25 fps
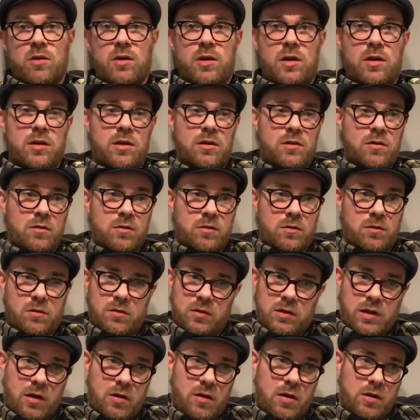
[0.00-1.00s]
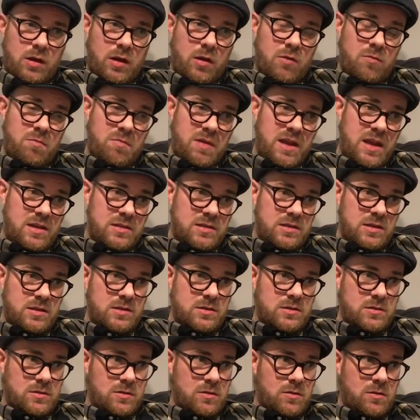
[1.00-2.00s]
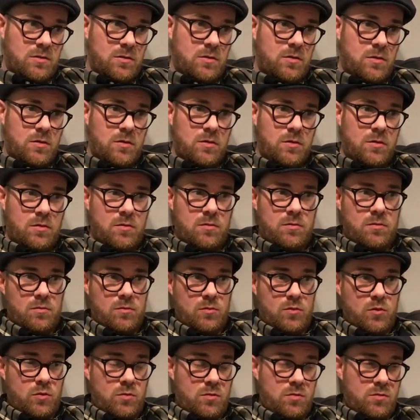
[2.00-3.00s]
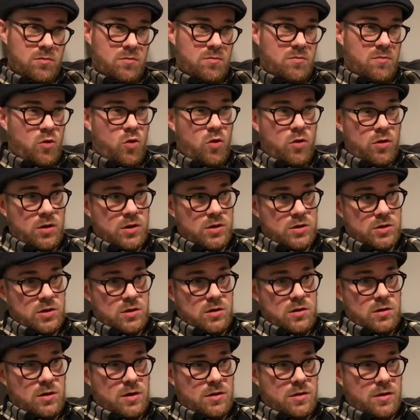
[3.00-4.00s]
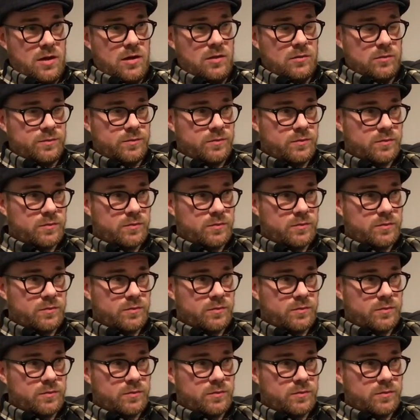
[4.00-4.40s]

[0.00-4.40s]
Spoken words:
on it, you know, Count Basie's orchestra, I think.